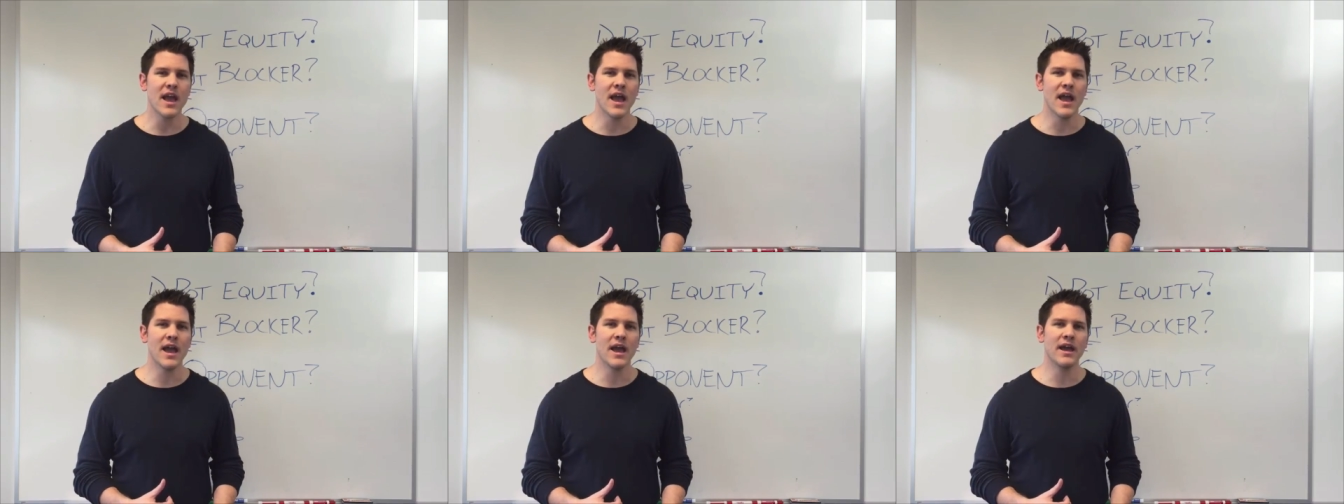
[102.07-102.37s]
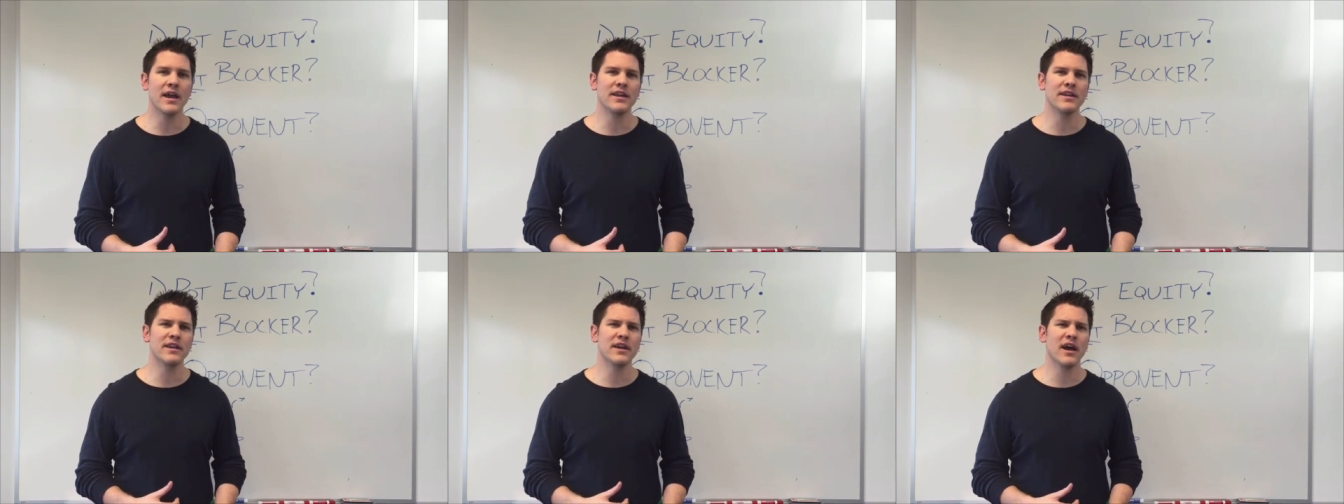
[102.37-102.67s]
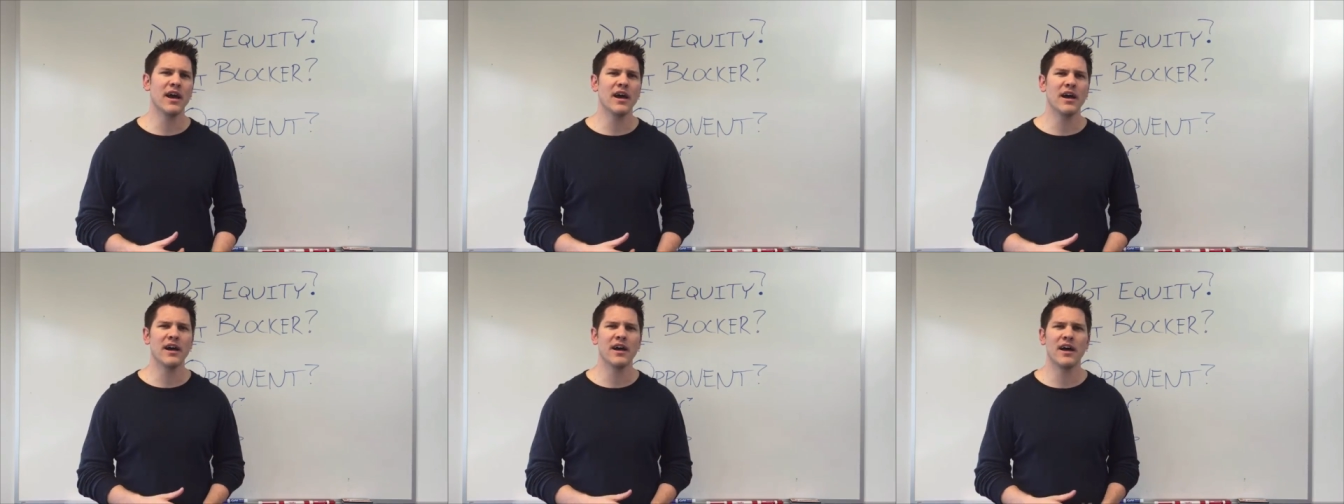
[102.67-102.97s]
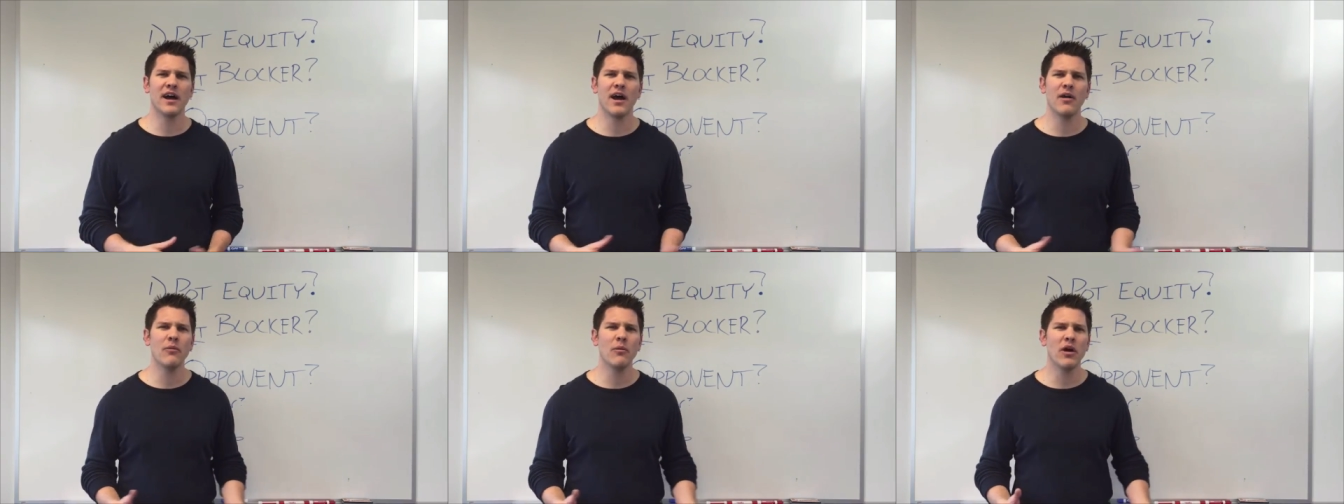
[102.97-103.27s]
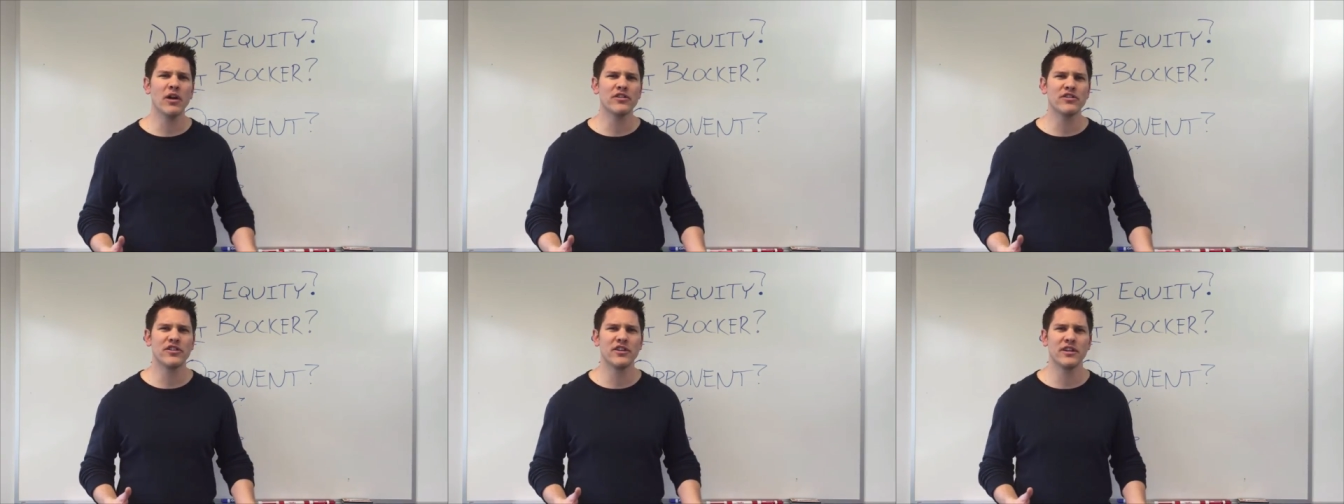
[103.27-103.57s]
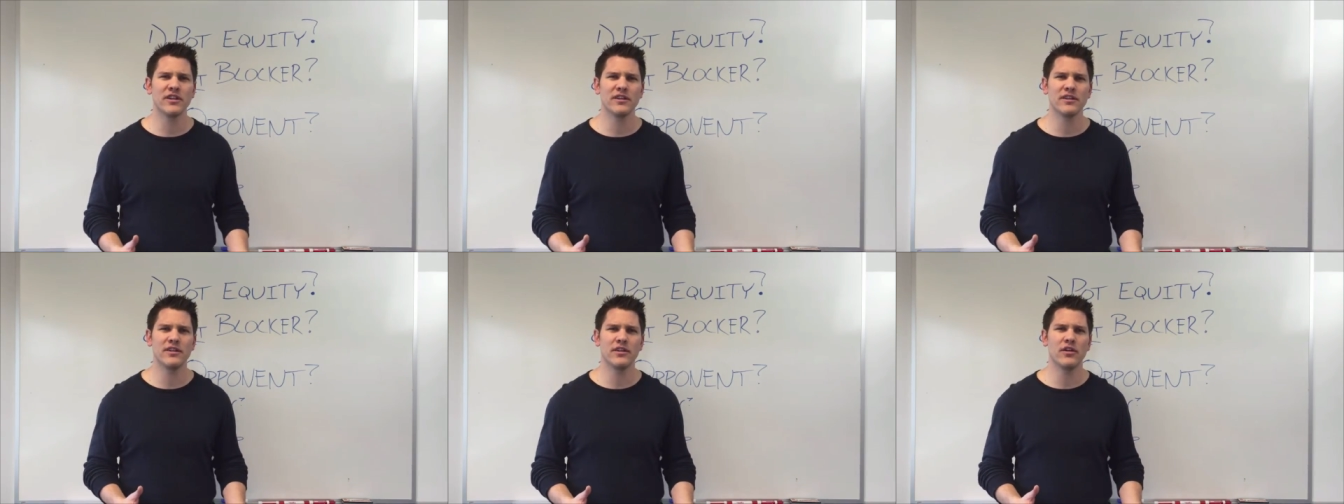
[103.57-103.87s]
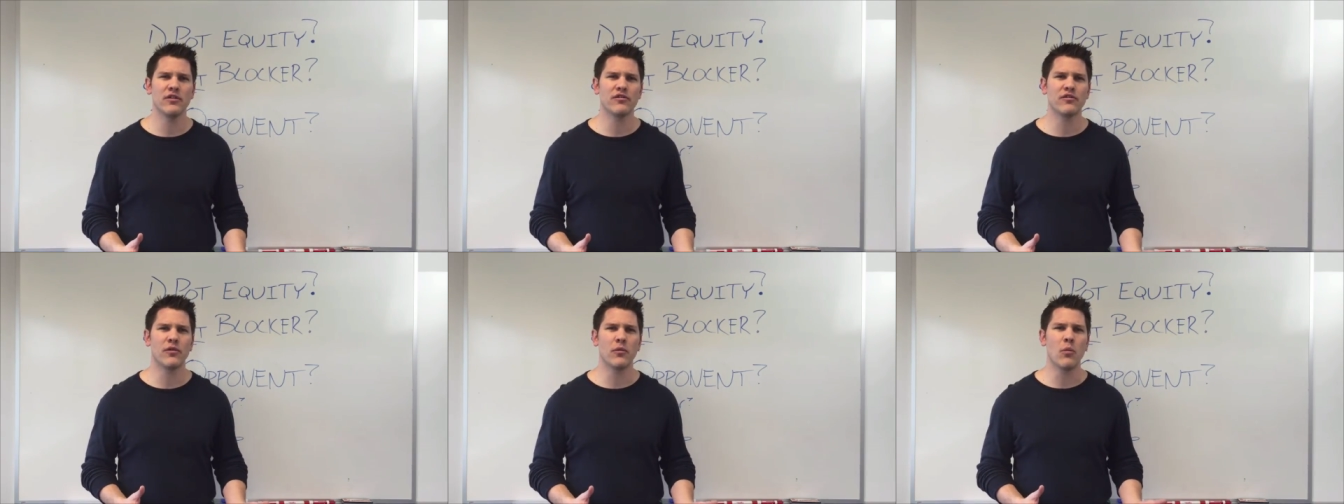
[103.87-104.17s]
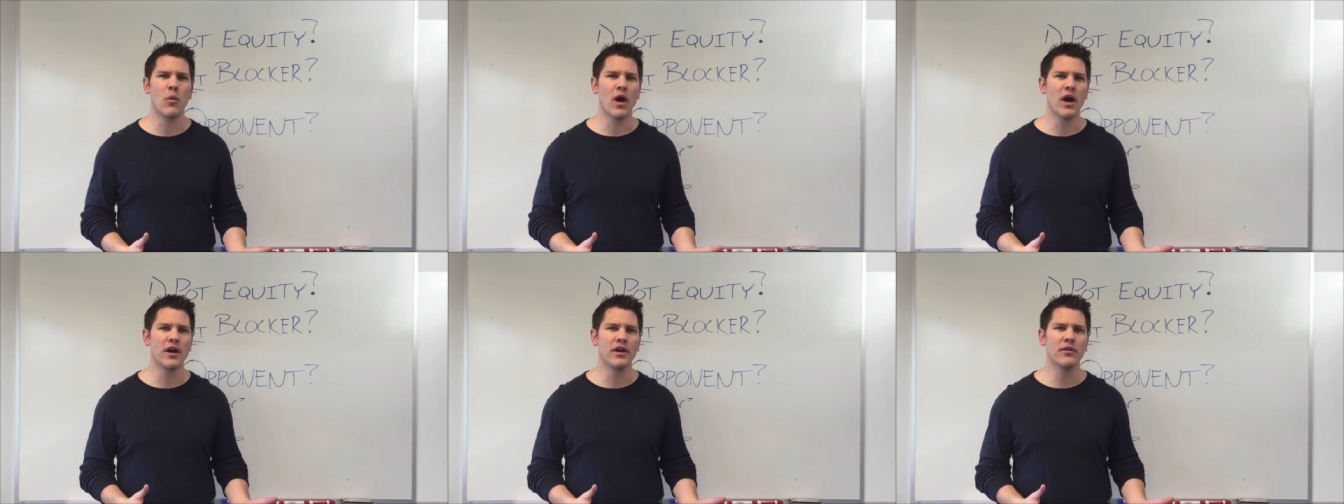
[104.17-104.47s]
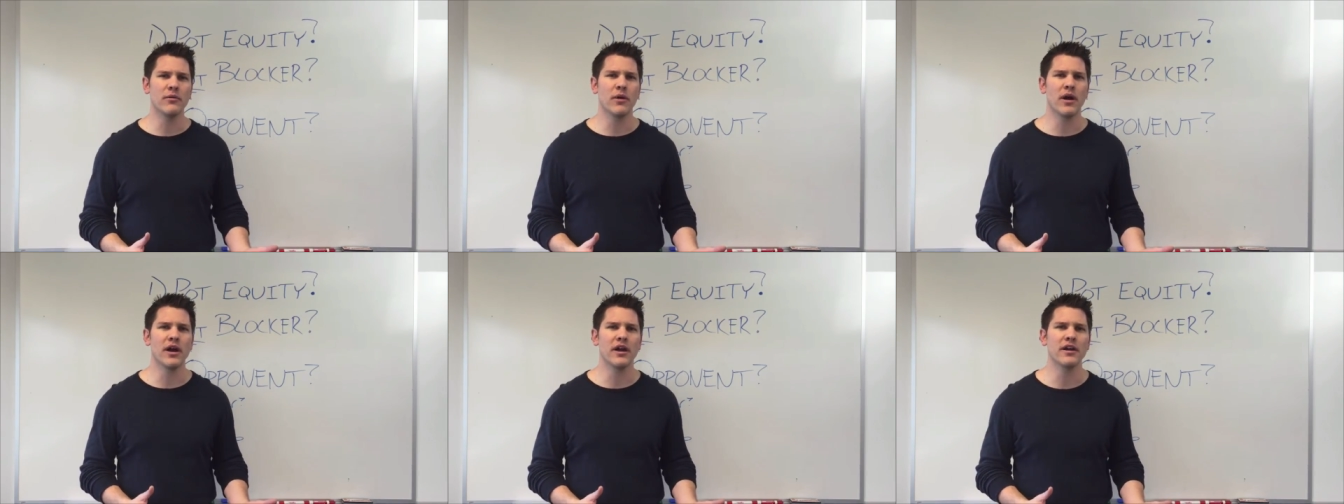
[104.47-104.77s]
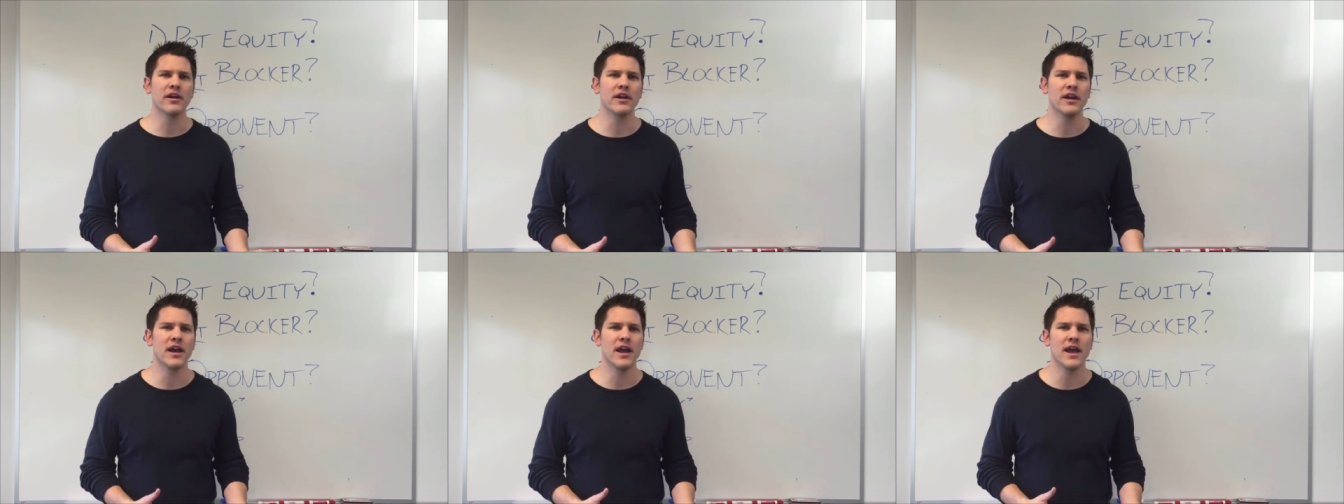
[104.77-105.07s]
And uh, I watched it, you know, from wire to wire.